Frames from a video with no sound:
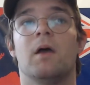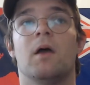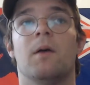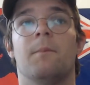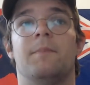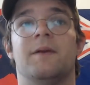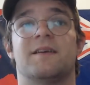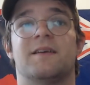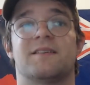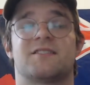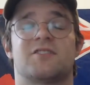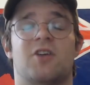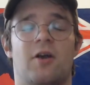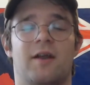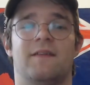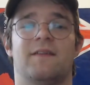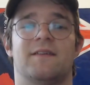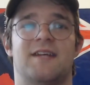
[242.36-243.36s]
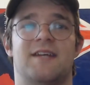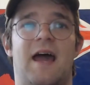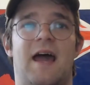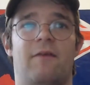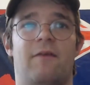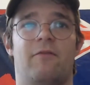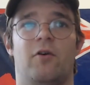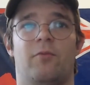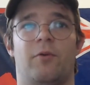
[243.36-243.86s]
Because starting in the
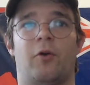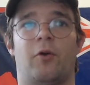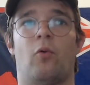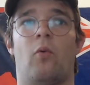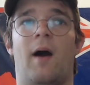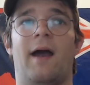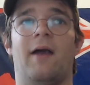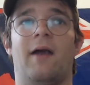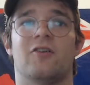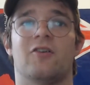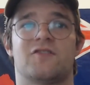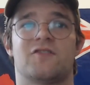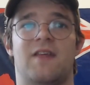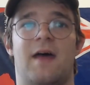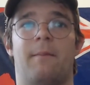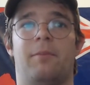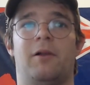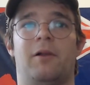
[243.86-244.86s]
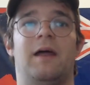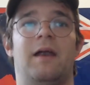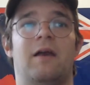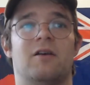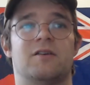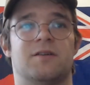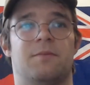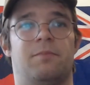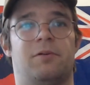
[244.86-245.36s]
tavern requires that
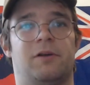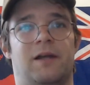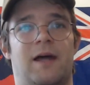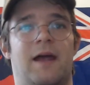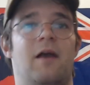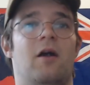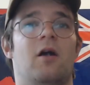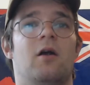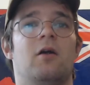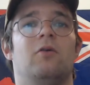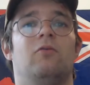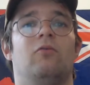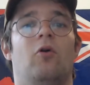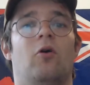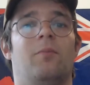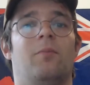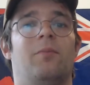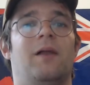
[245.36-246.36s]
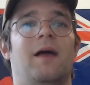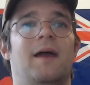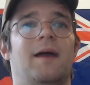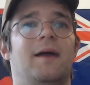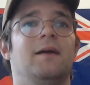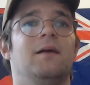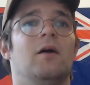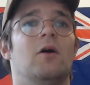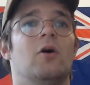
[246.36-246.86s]
player-to-player role
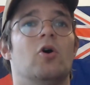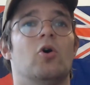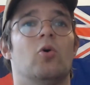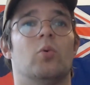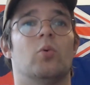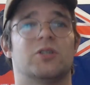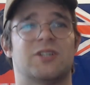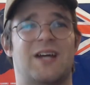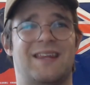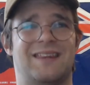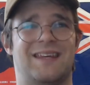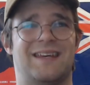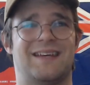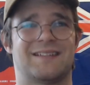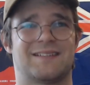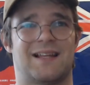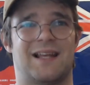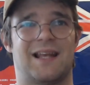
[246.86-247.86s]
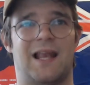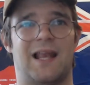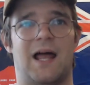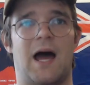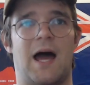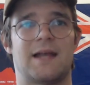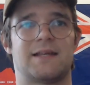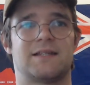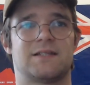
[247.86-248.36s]
playing, which I think is a
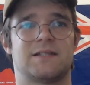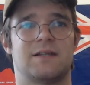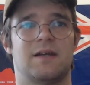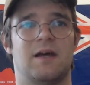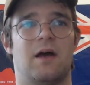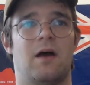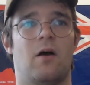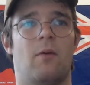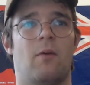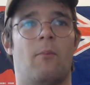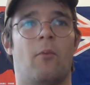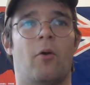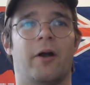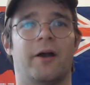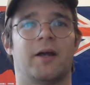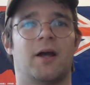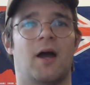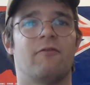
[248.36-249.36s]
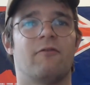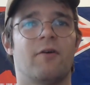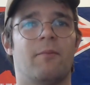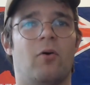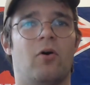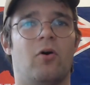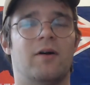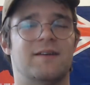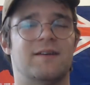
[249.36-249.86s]
lot more
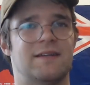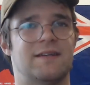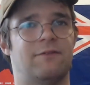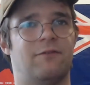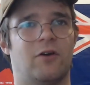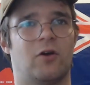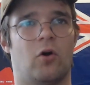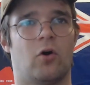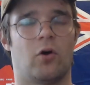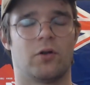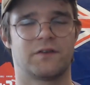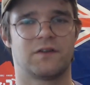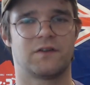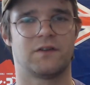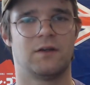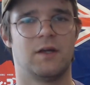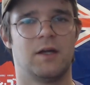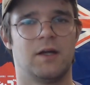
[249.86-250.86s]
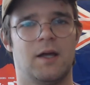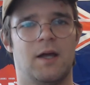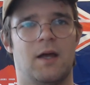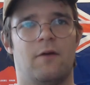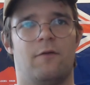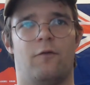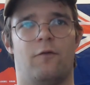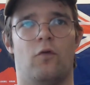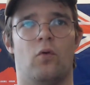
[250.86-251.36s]
uncomfortable and difficult
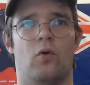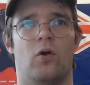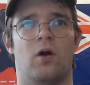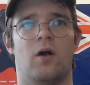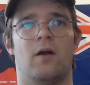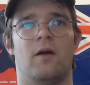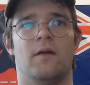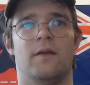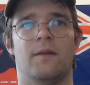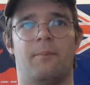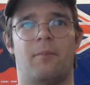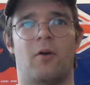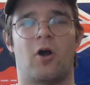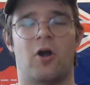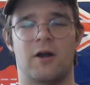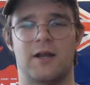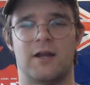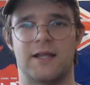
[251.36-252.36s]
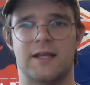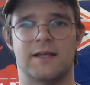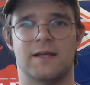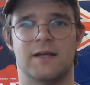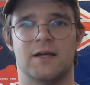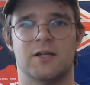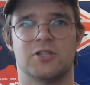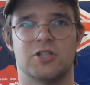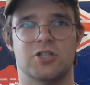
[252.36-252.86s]
for the party
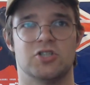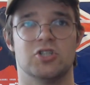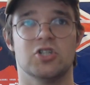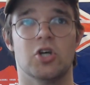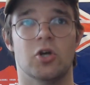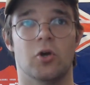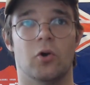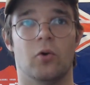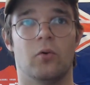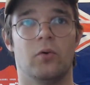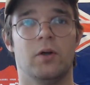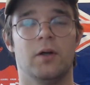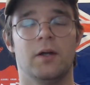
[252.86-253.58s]
to do,